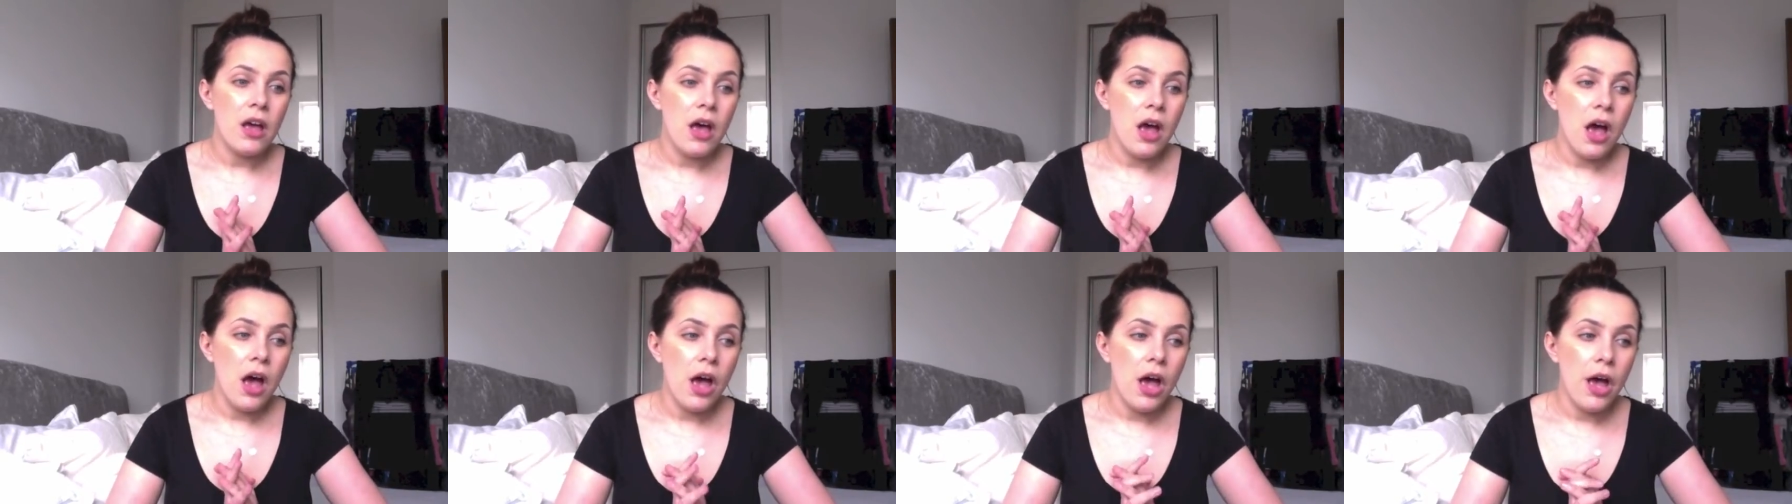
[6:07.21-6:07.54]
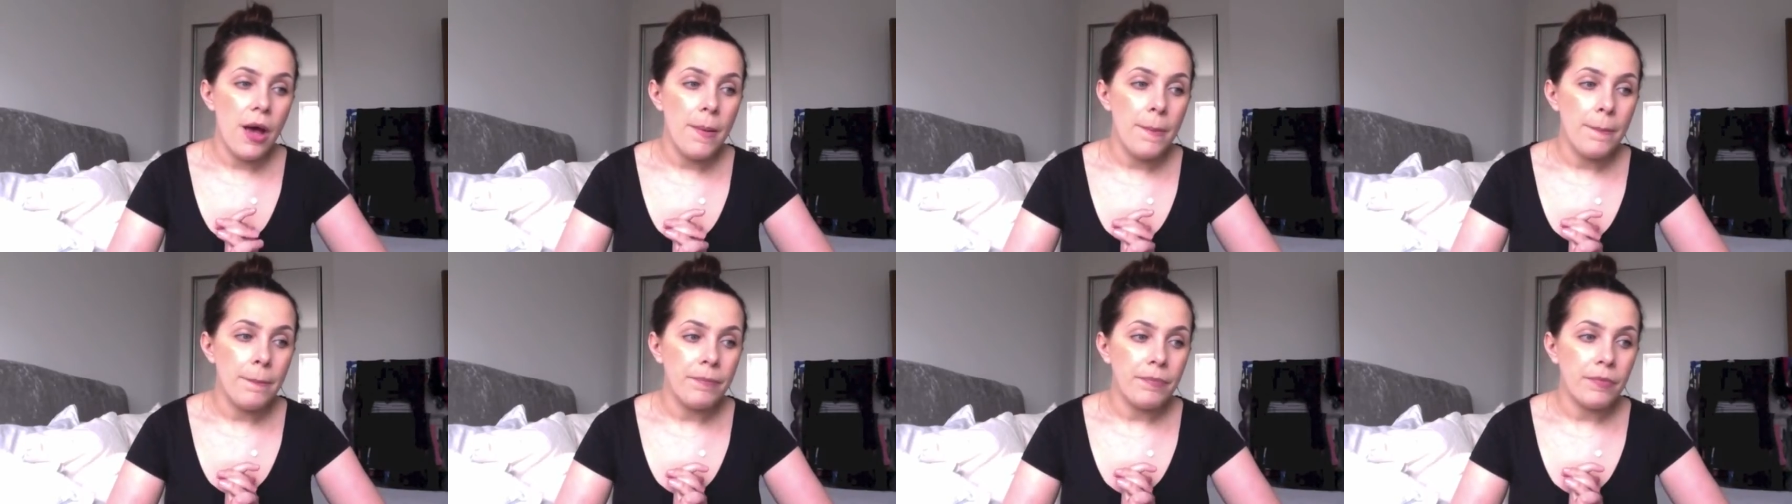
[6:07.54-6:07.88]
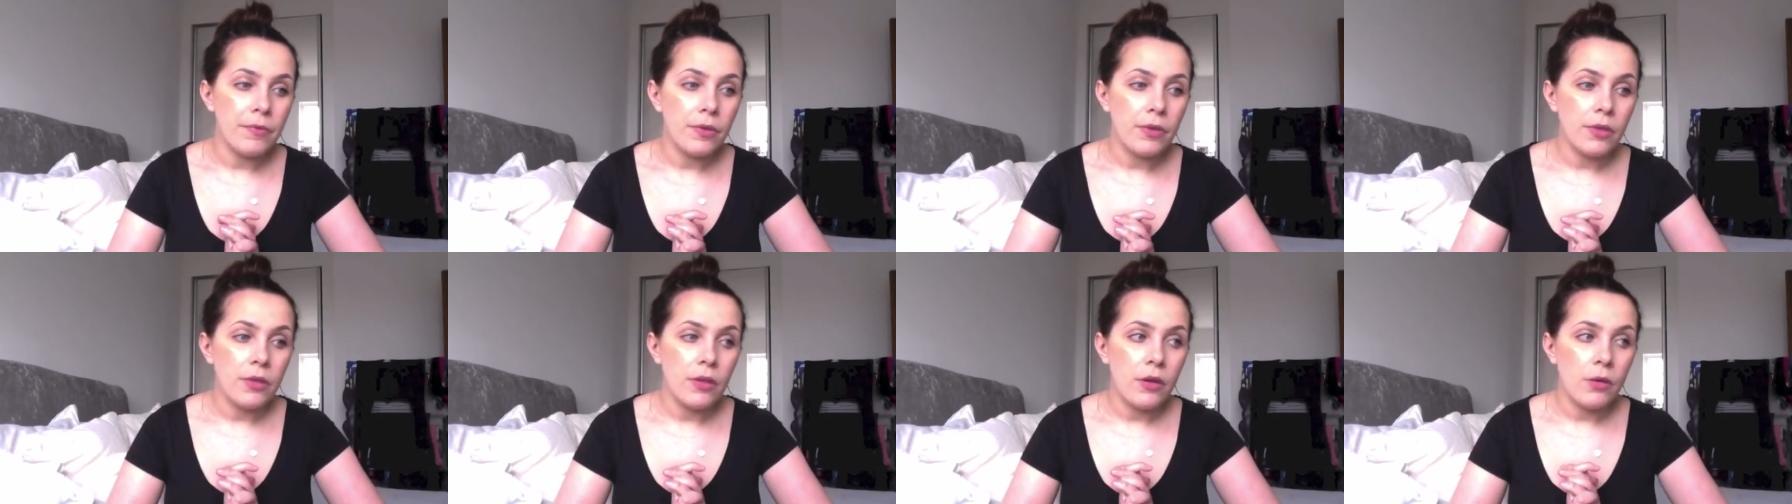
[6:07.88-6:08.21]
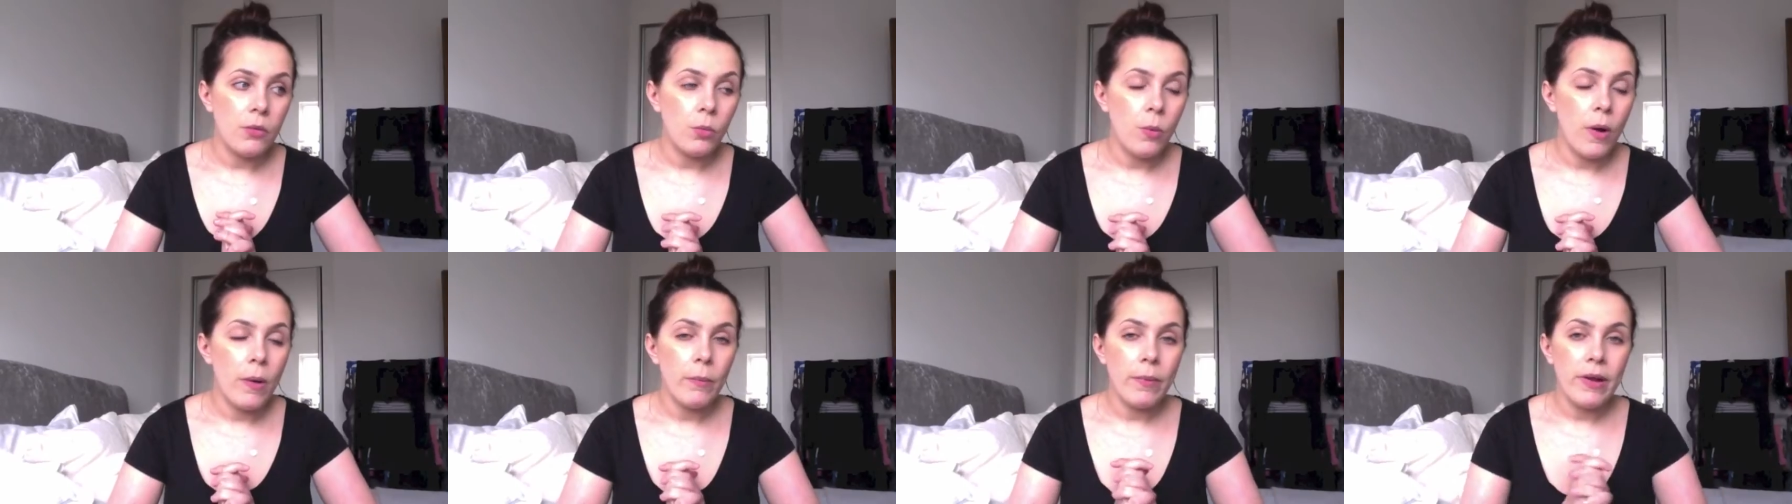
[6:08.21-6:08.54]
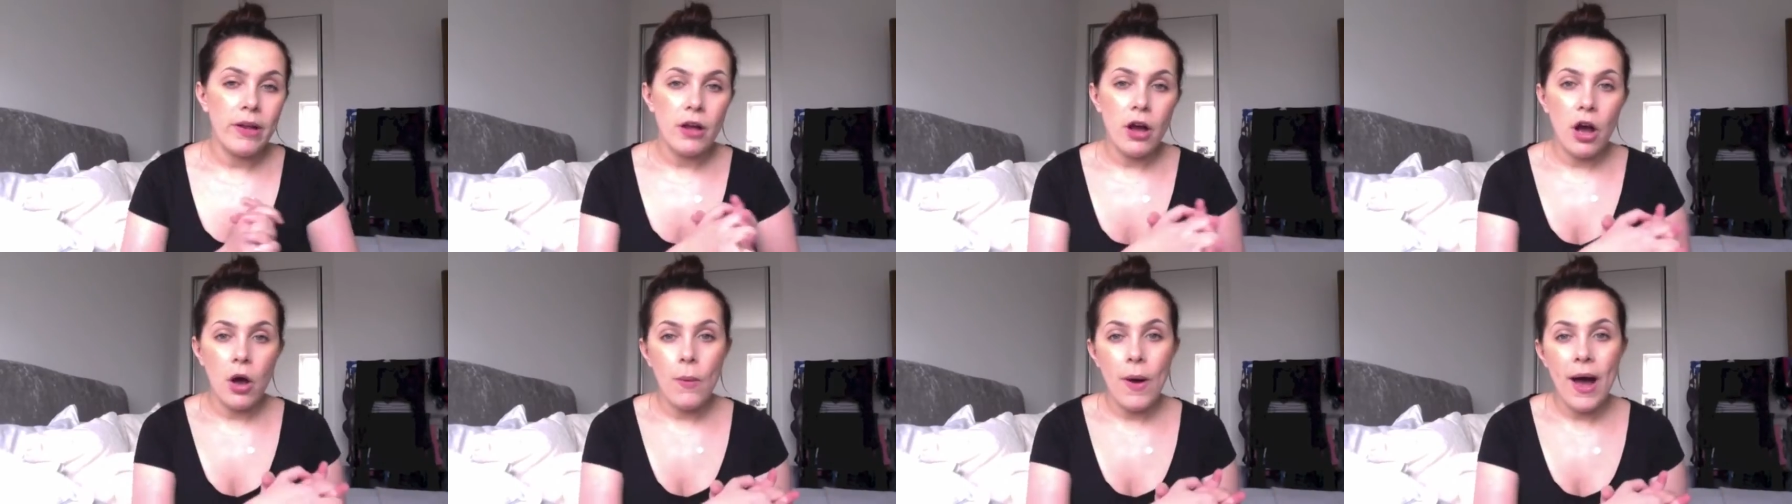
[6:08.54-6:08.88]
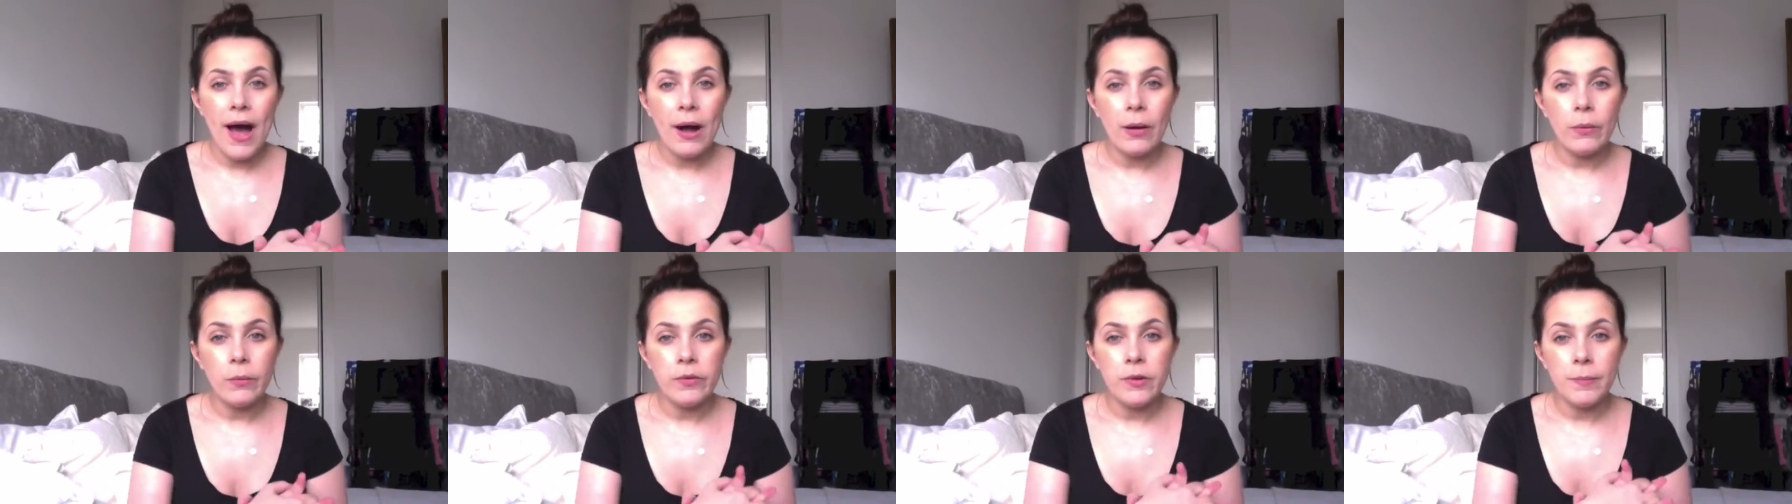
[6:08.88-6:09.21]
Um, when we go
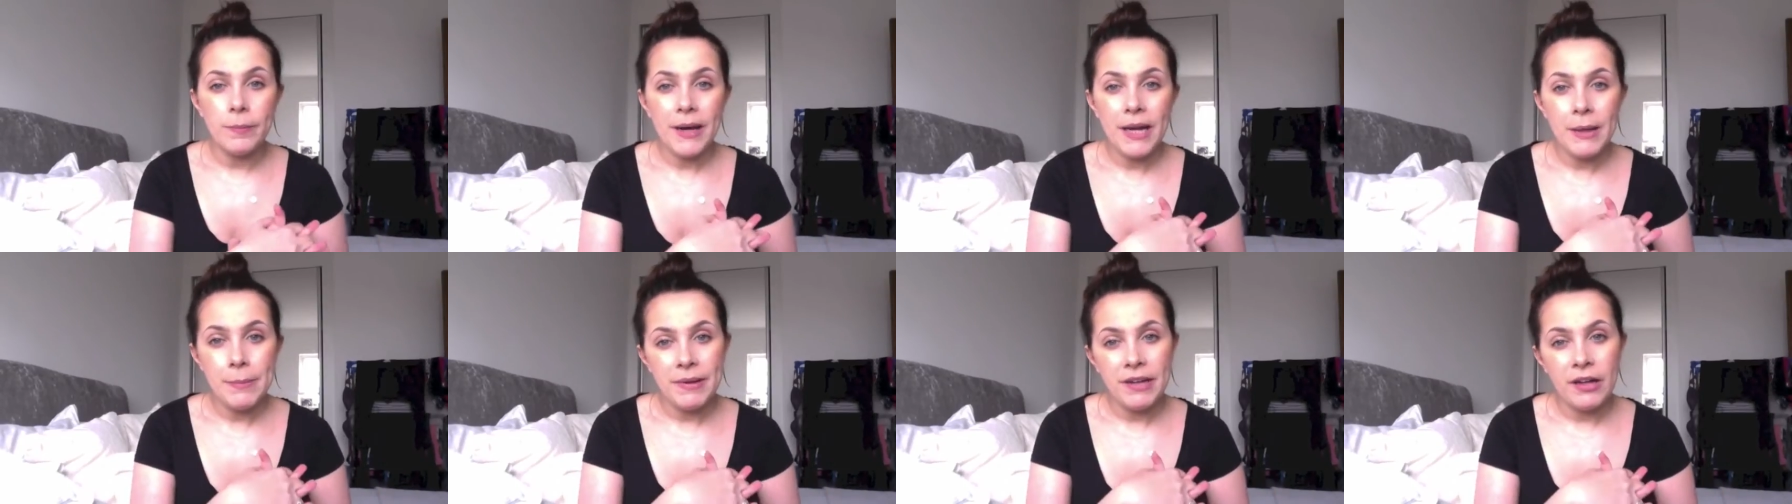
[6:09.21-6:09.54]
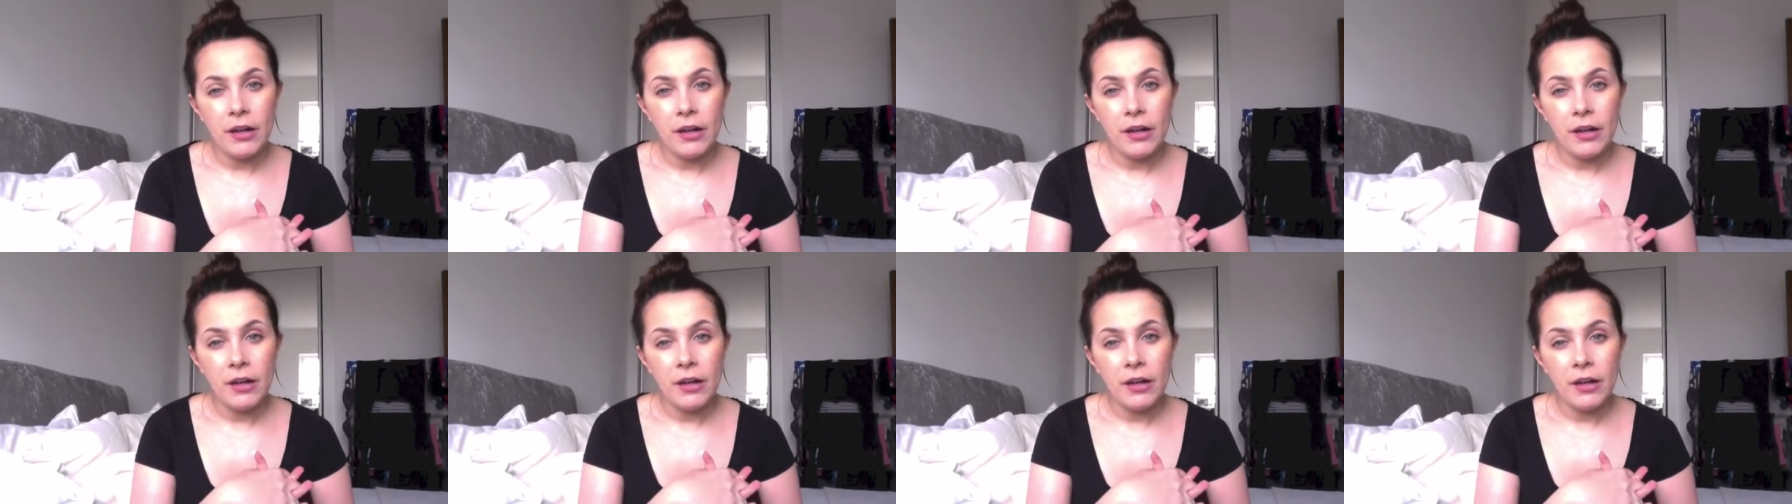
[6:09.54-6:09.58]
out to baby